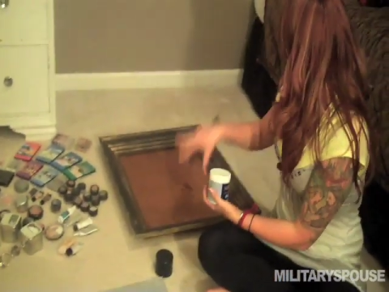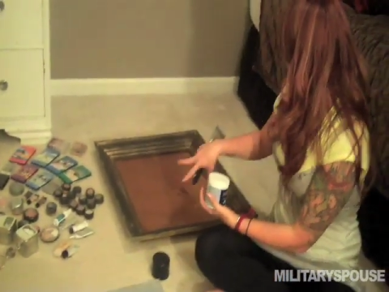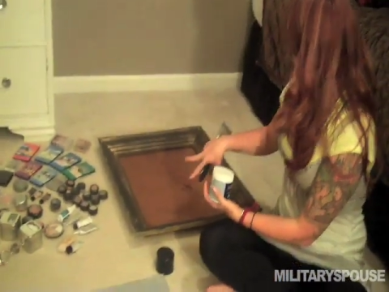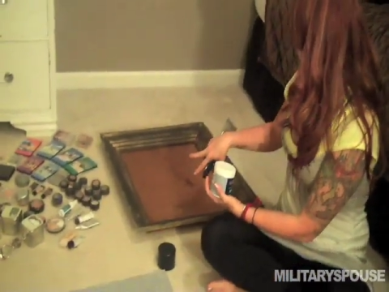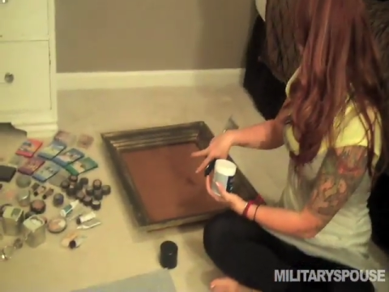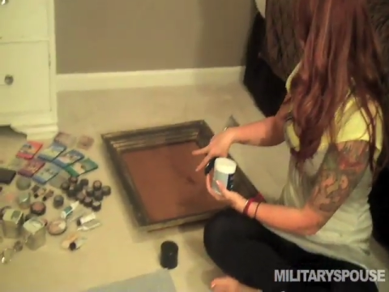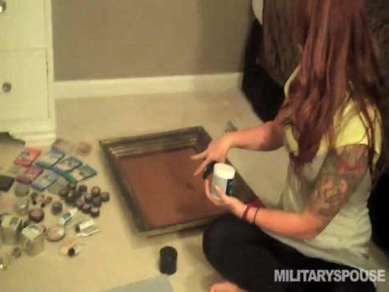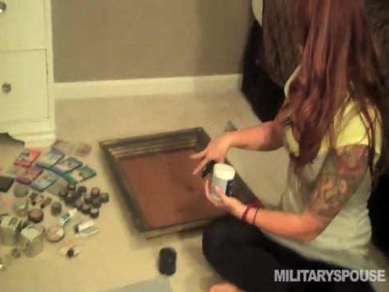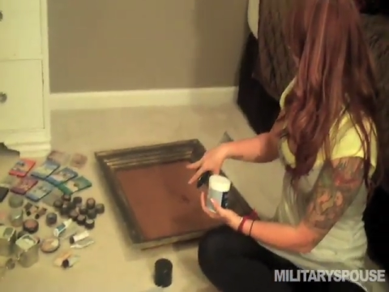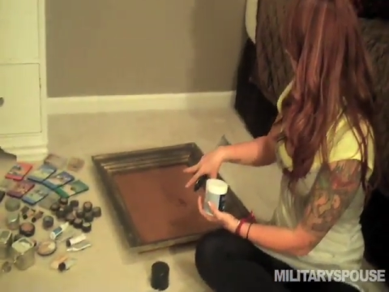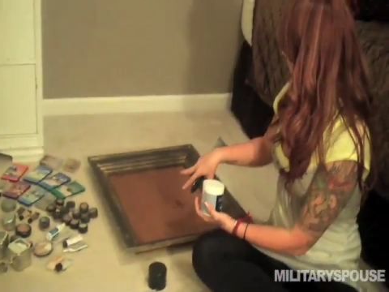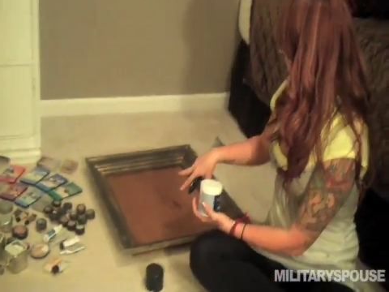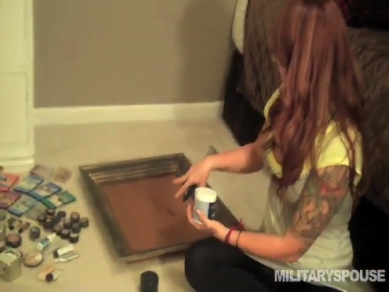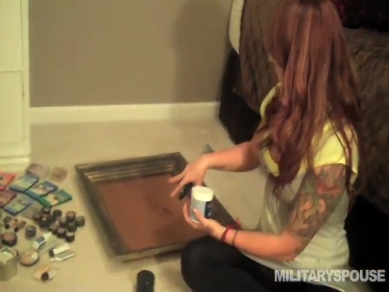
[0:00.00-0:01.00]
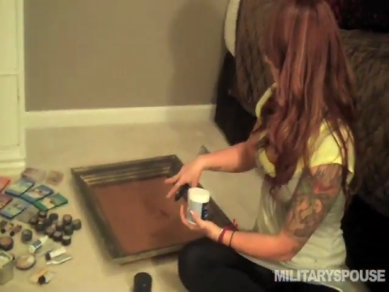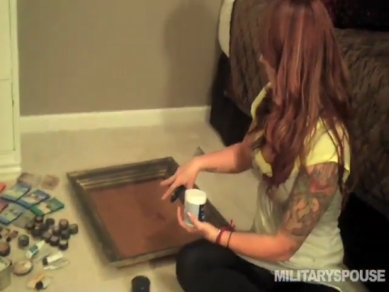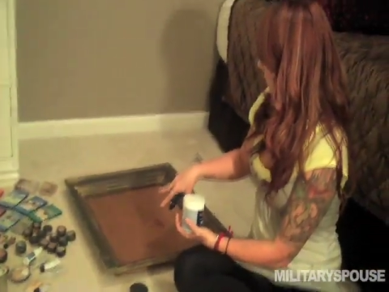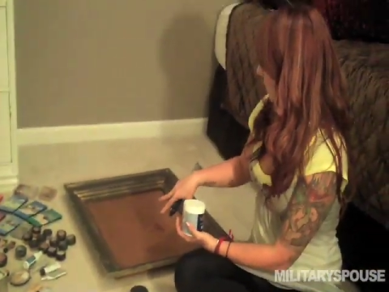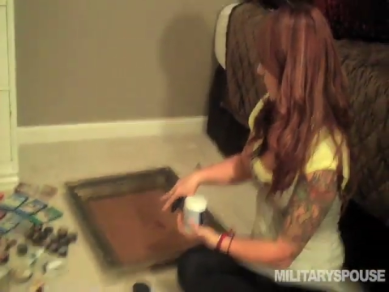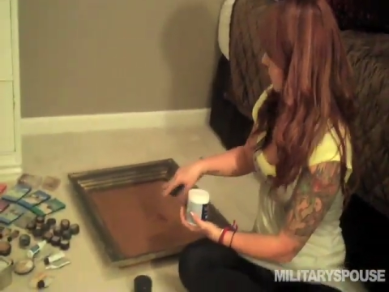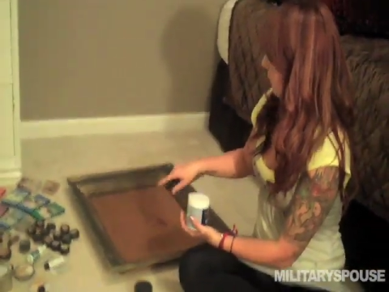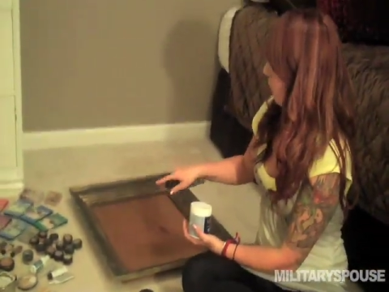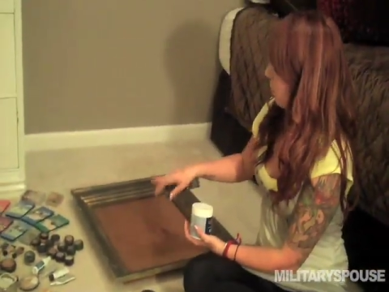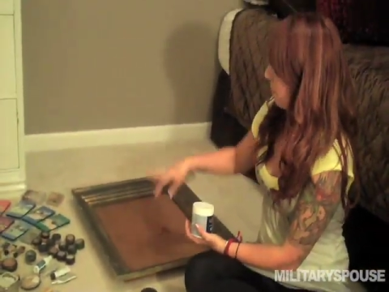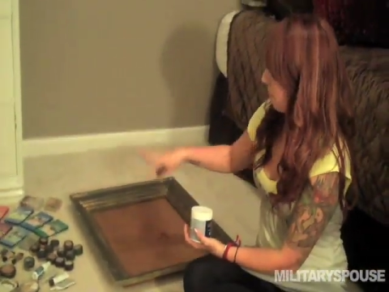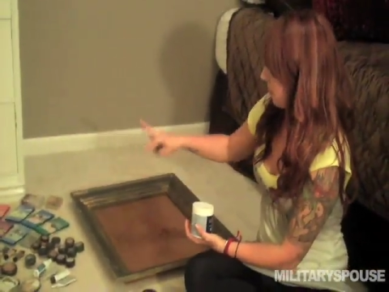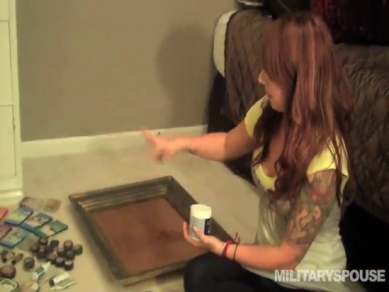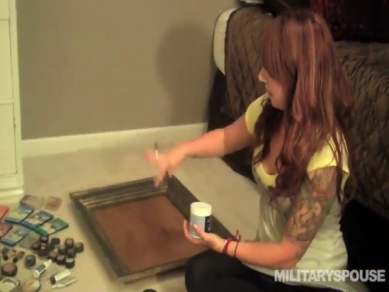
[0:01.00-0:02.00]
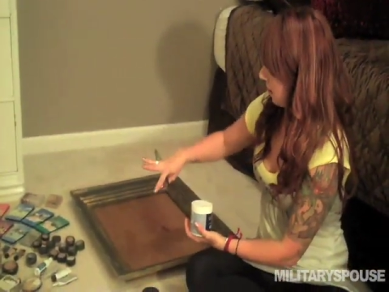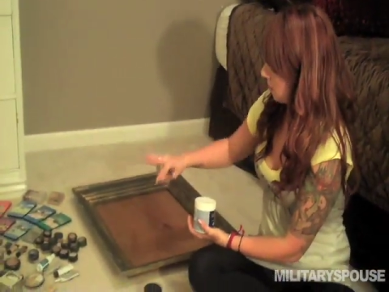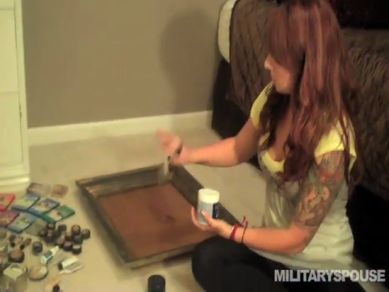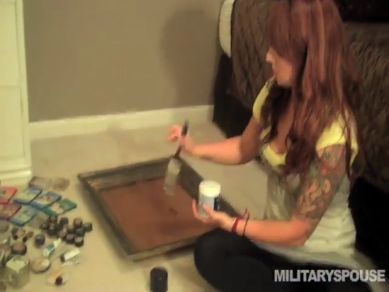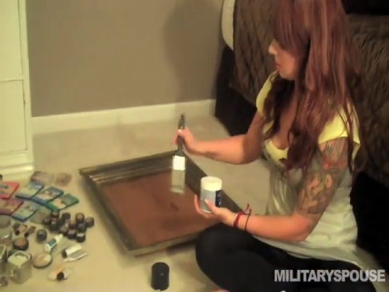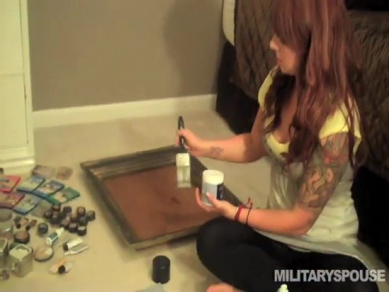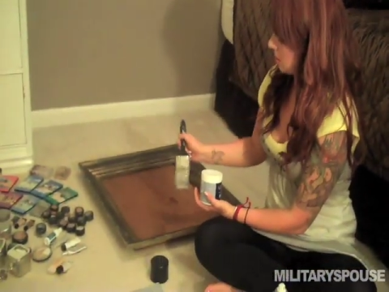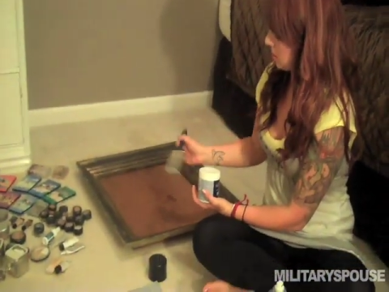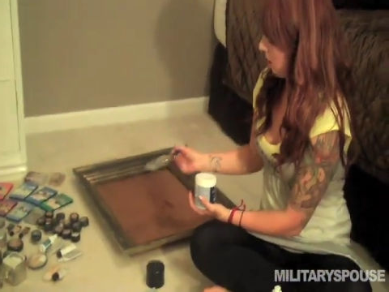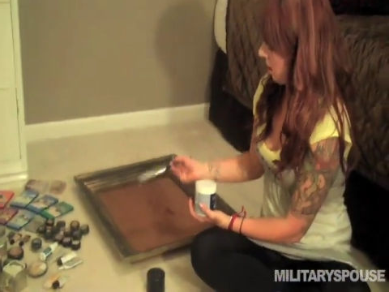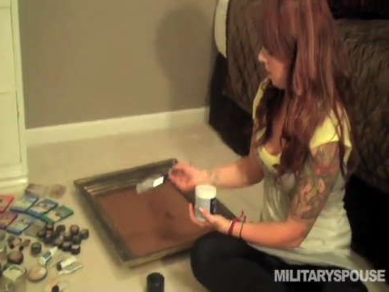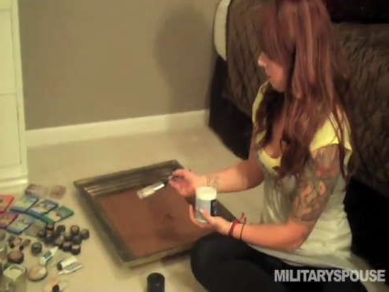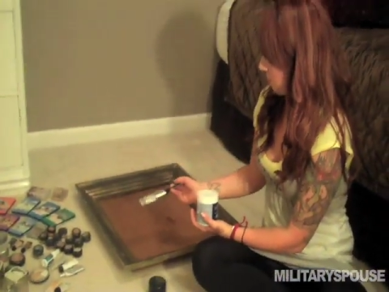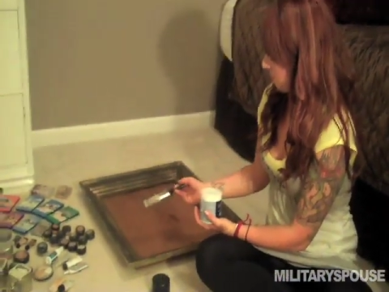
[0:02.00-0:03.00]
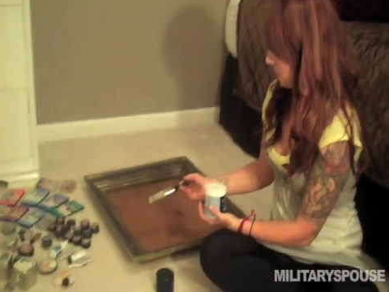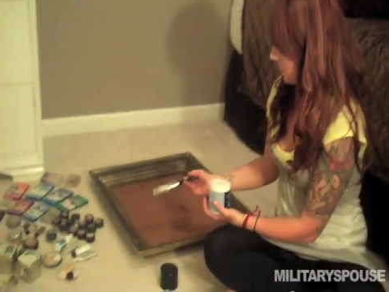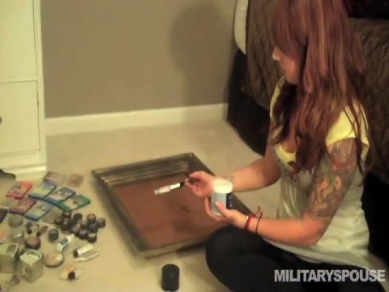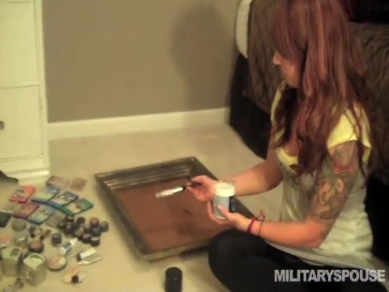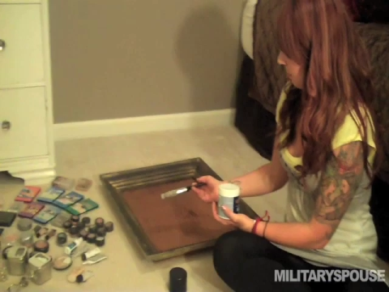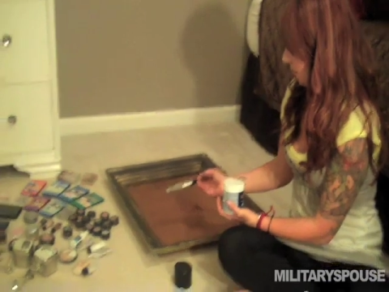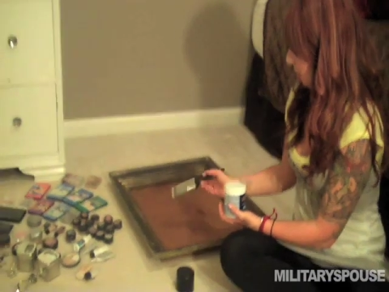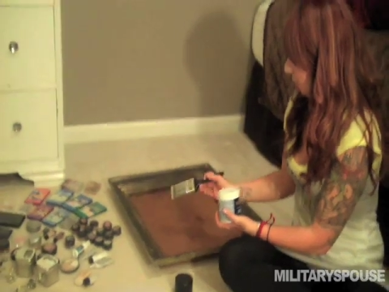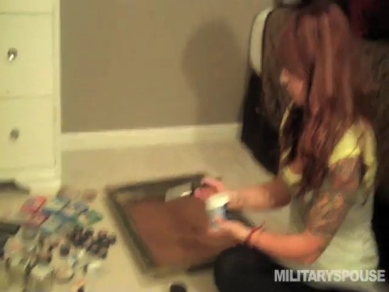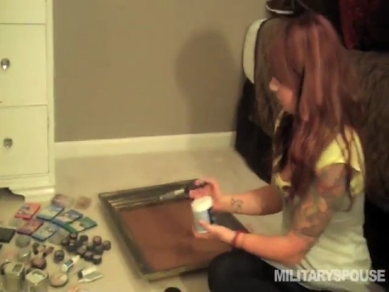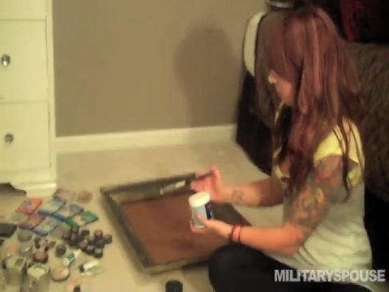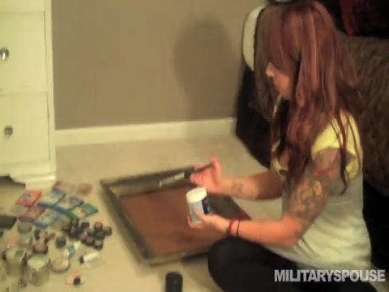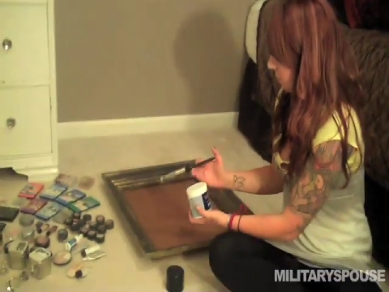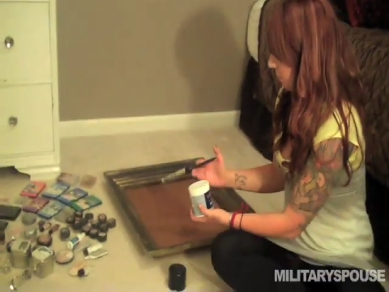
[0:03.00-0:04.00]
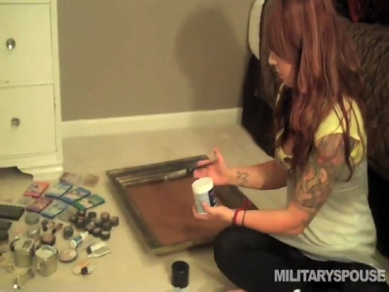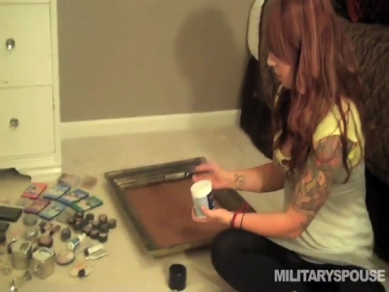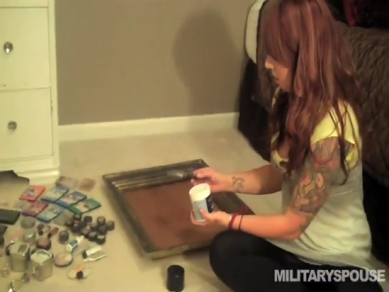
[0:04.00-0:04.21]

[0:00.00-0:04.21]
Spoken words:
[unreadable: no face in view]